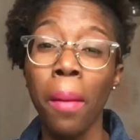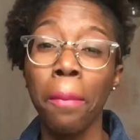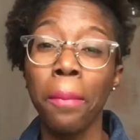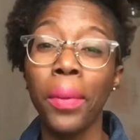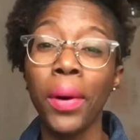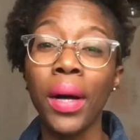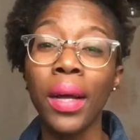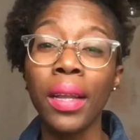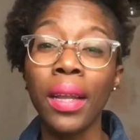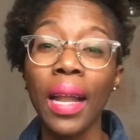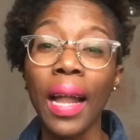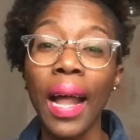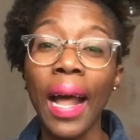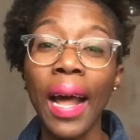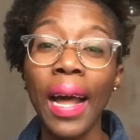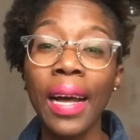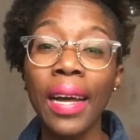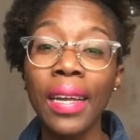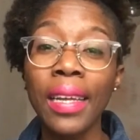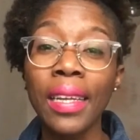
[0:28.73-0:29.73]
but
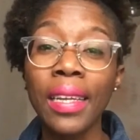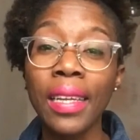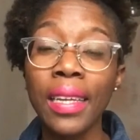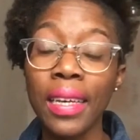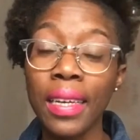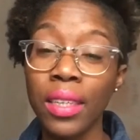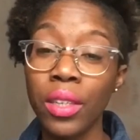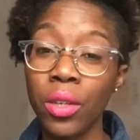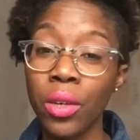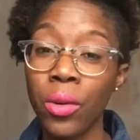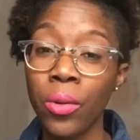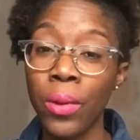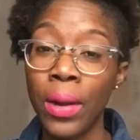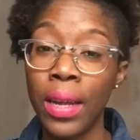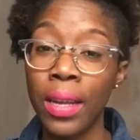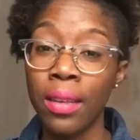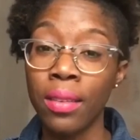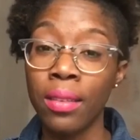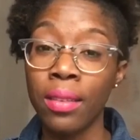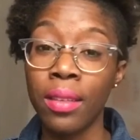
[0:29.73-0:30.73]
I
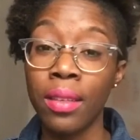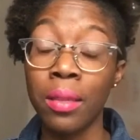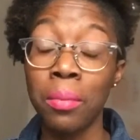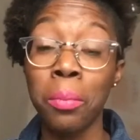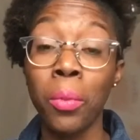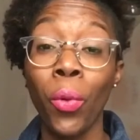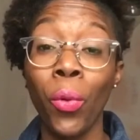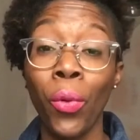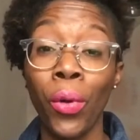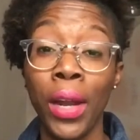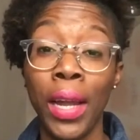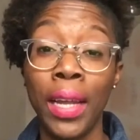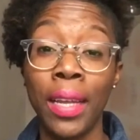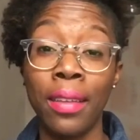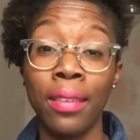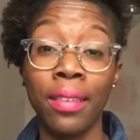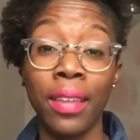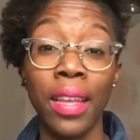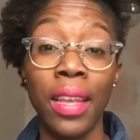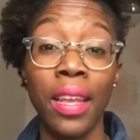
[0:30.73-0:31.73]
categorize it more
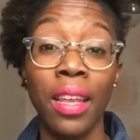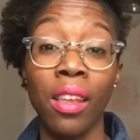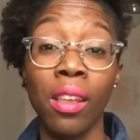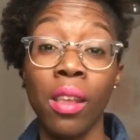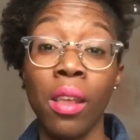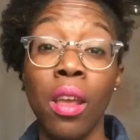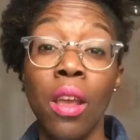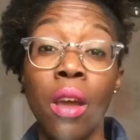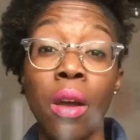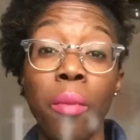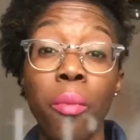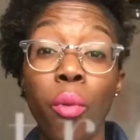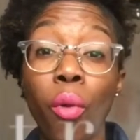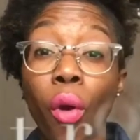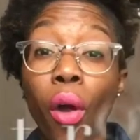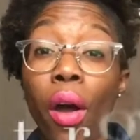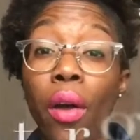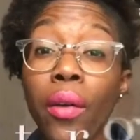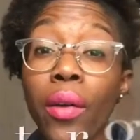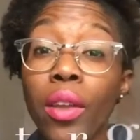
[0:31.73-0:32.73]
as a
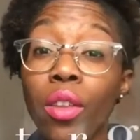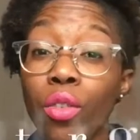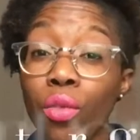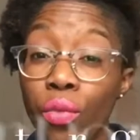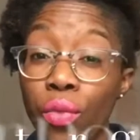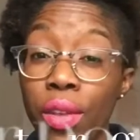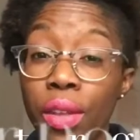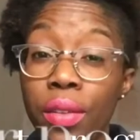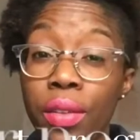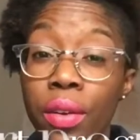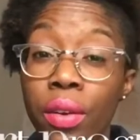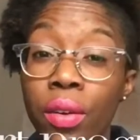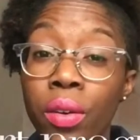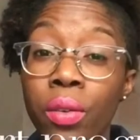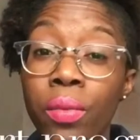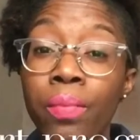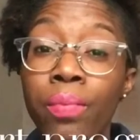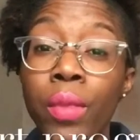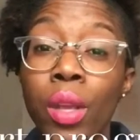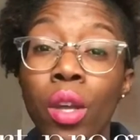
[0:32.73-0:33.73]
progress video
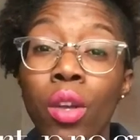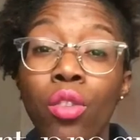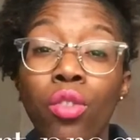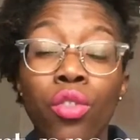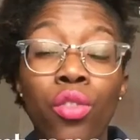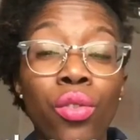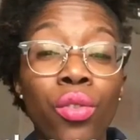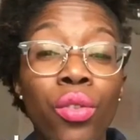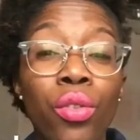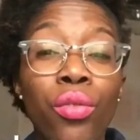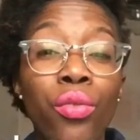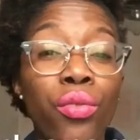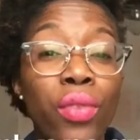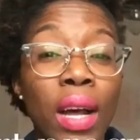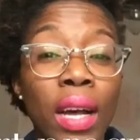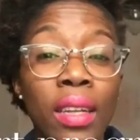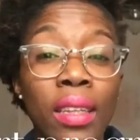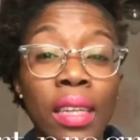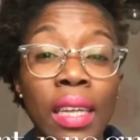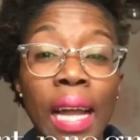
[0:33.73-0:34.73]
due to the
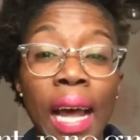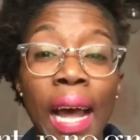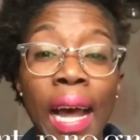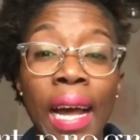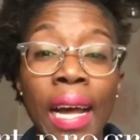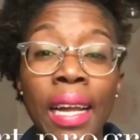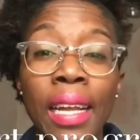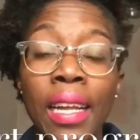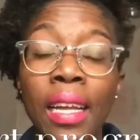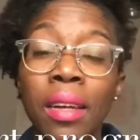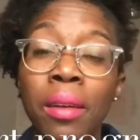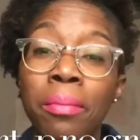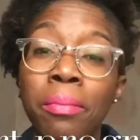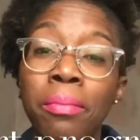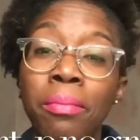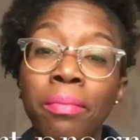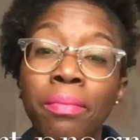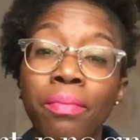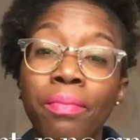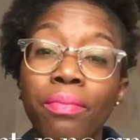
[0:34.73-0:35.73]
fact that I
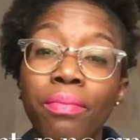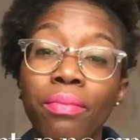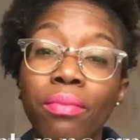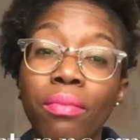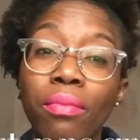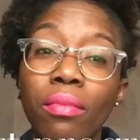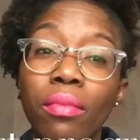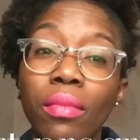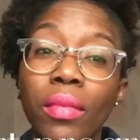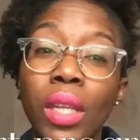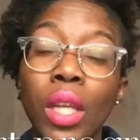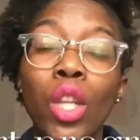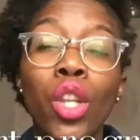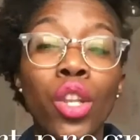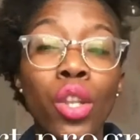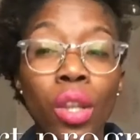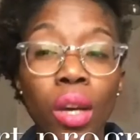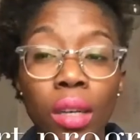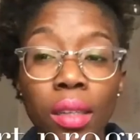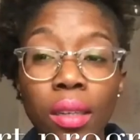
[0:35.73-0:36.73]
am
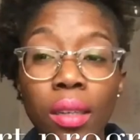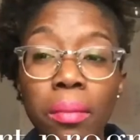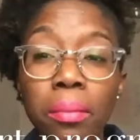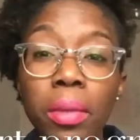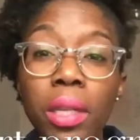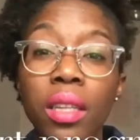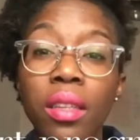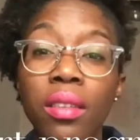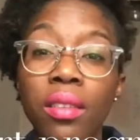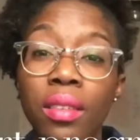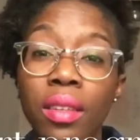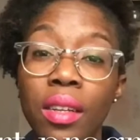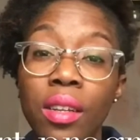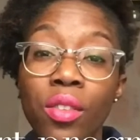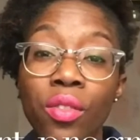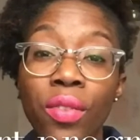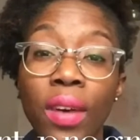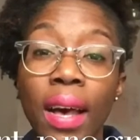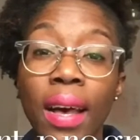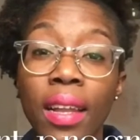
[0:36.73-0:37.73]
not completely
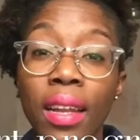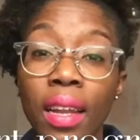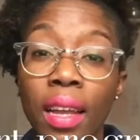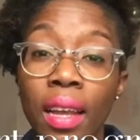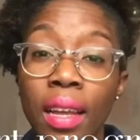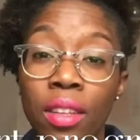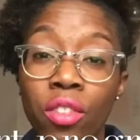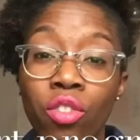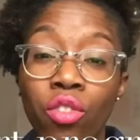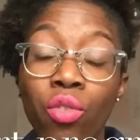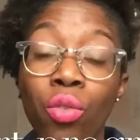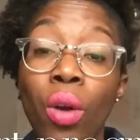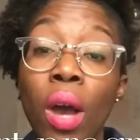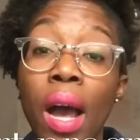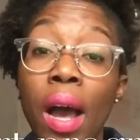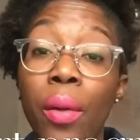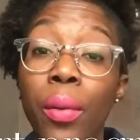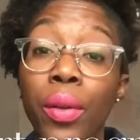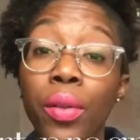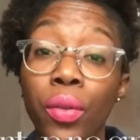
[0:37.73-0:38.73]
satisfied as to
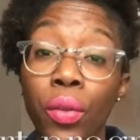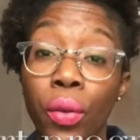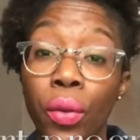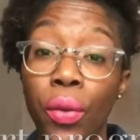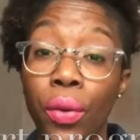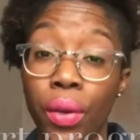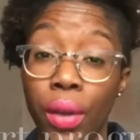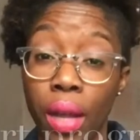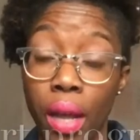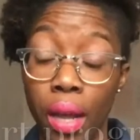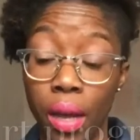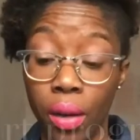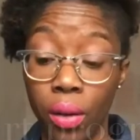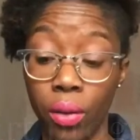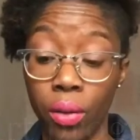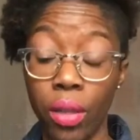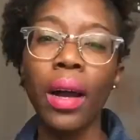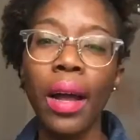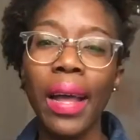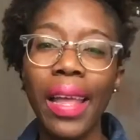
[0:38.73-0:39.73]
how it turned
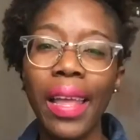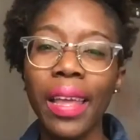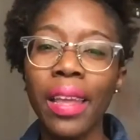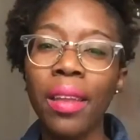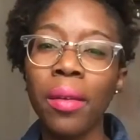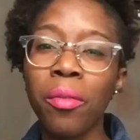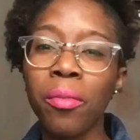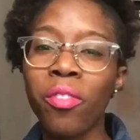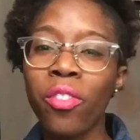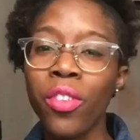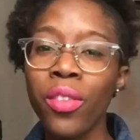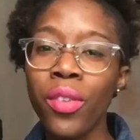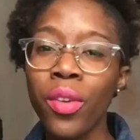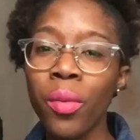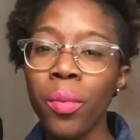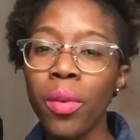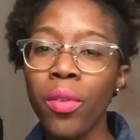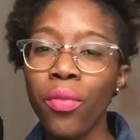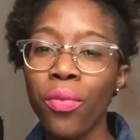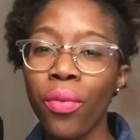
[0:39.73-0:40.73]
out. In a
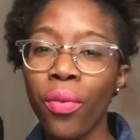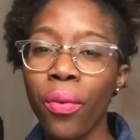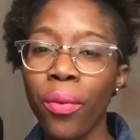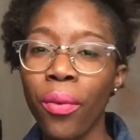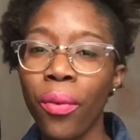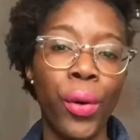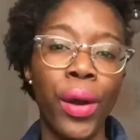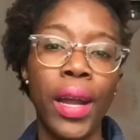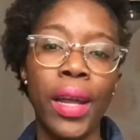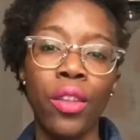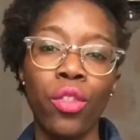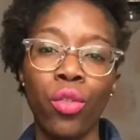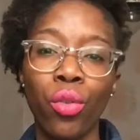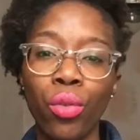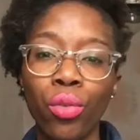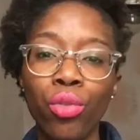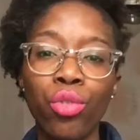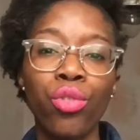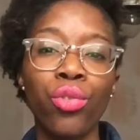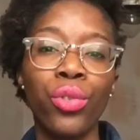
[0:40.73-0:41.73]
video before, I
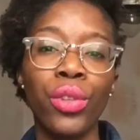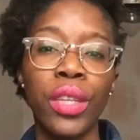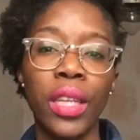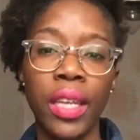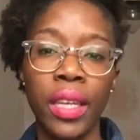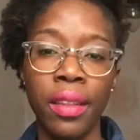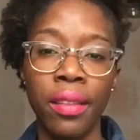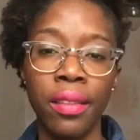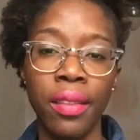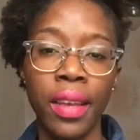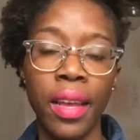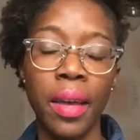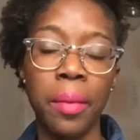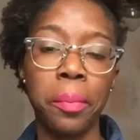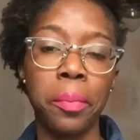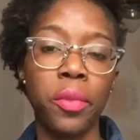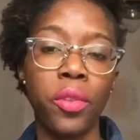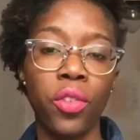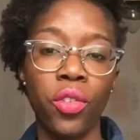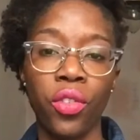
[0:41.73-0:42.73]
told you the
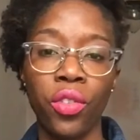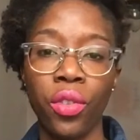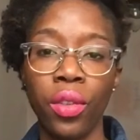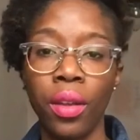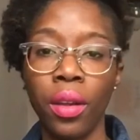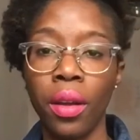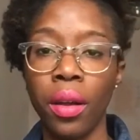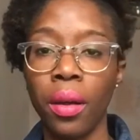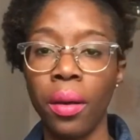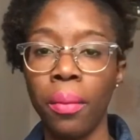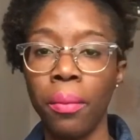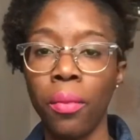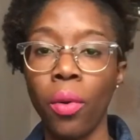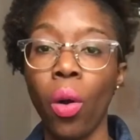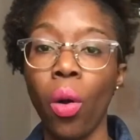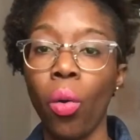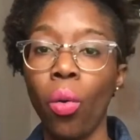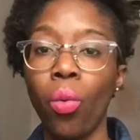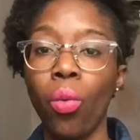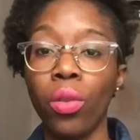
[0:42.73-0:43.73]
in-depth,
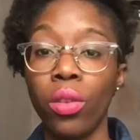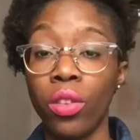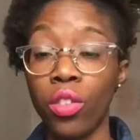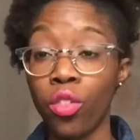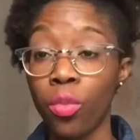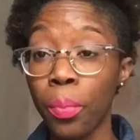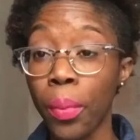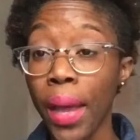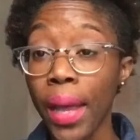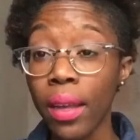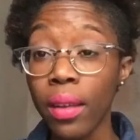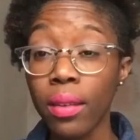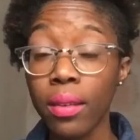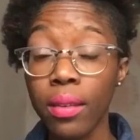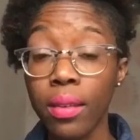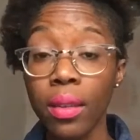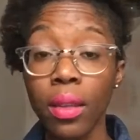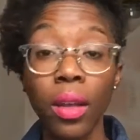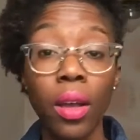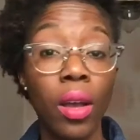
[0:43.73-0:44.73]
the
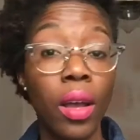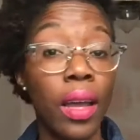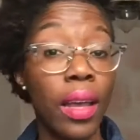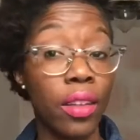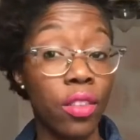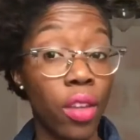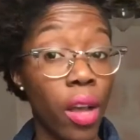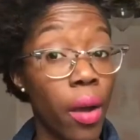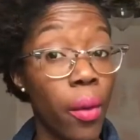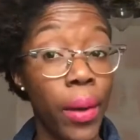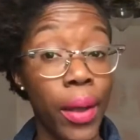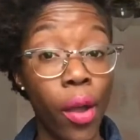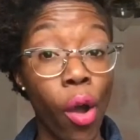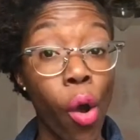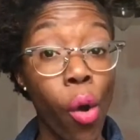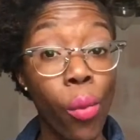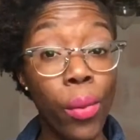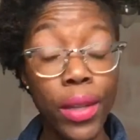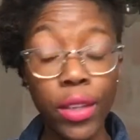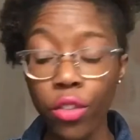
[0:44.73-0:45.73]
specs, as how I
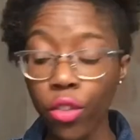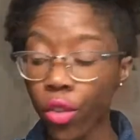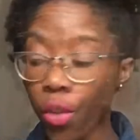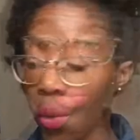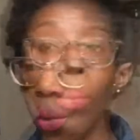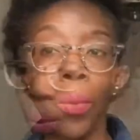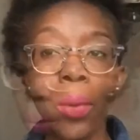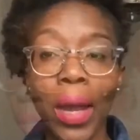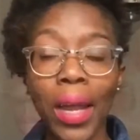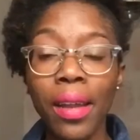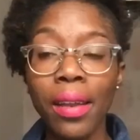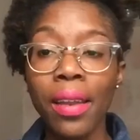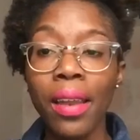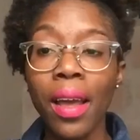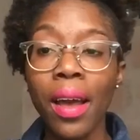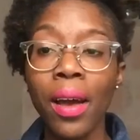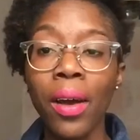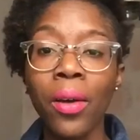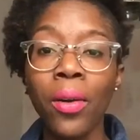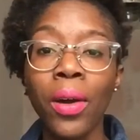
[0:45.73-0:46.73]
always do. Right
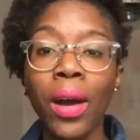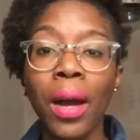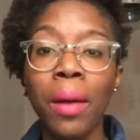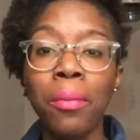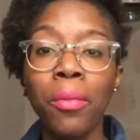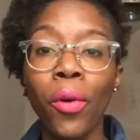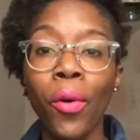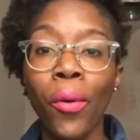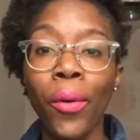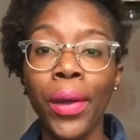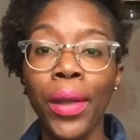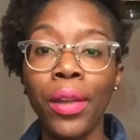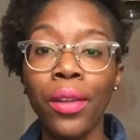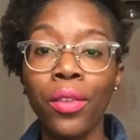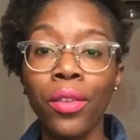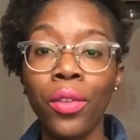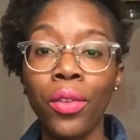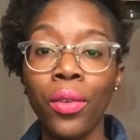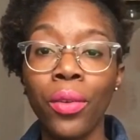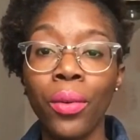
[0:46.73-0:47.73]
now, I'm
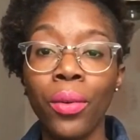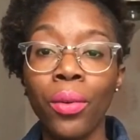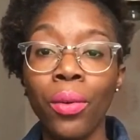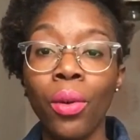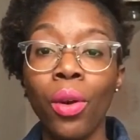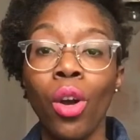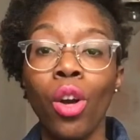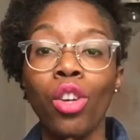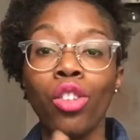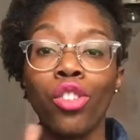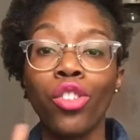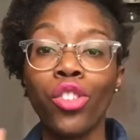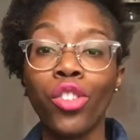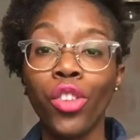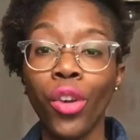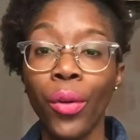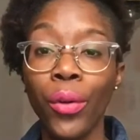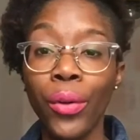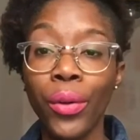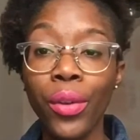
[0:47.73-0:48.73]
going to
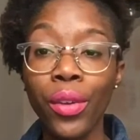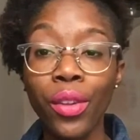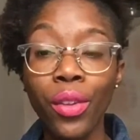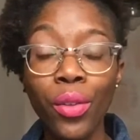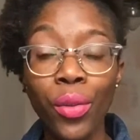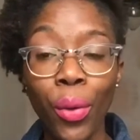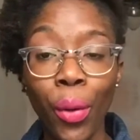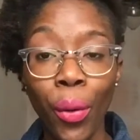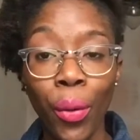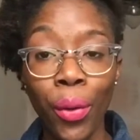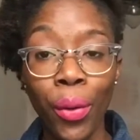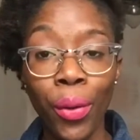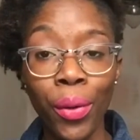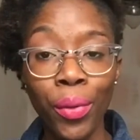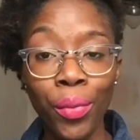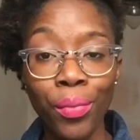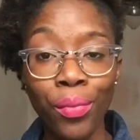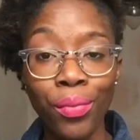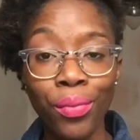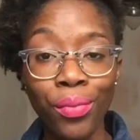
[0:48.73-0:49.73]
show you the
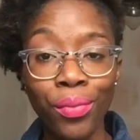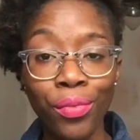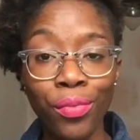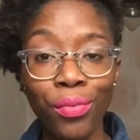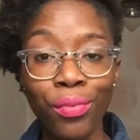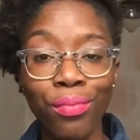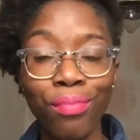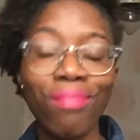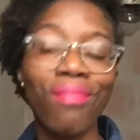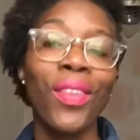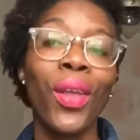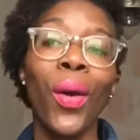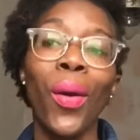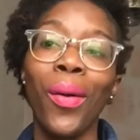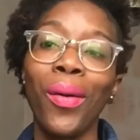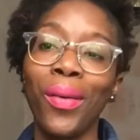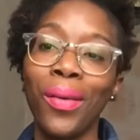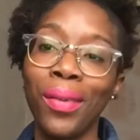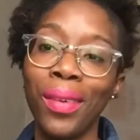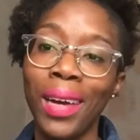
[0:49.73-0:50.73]
tutorial,
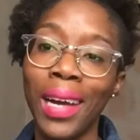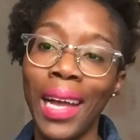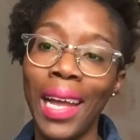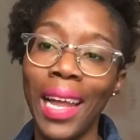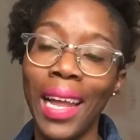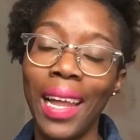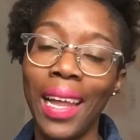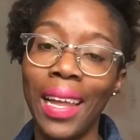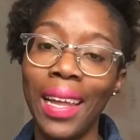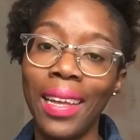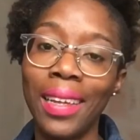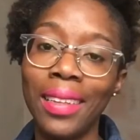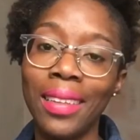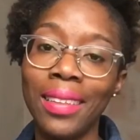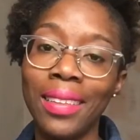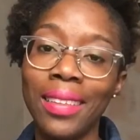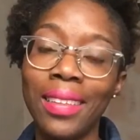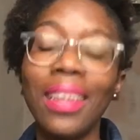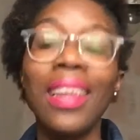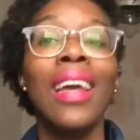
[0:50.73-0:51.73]

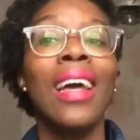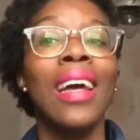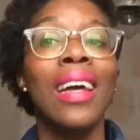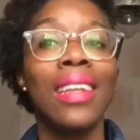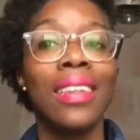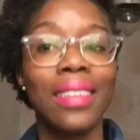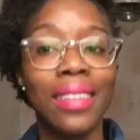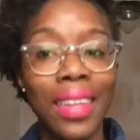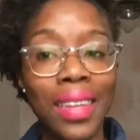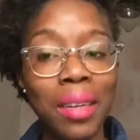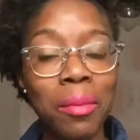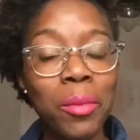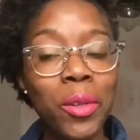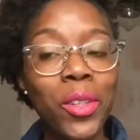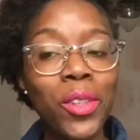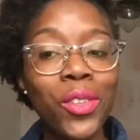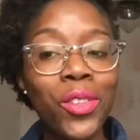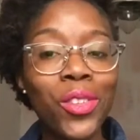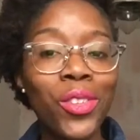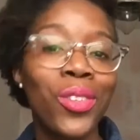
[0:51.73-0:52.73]
and then I'm
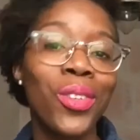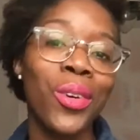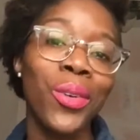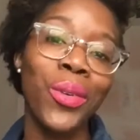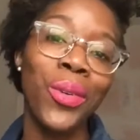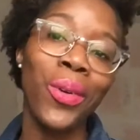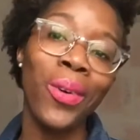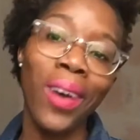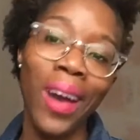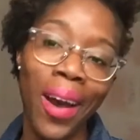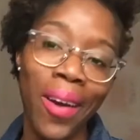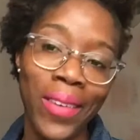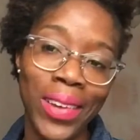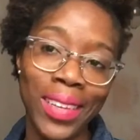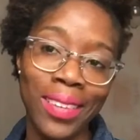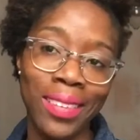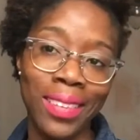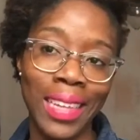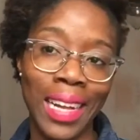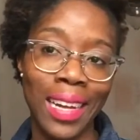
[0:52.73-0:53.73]
going to show you how I
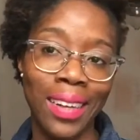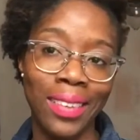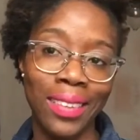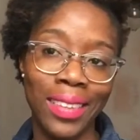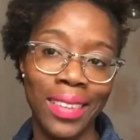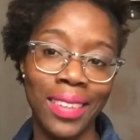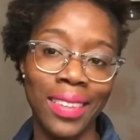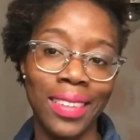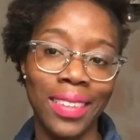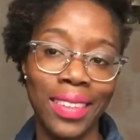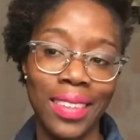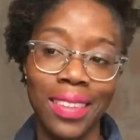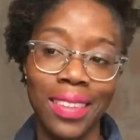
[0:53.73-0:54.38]
styled it.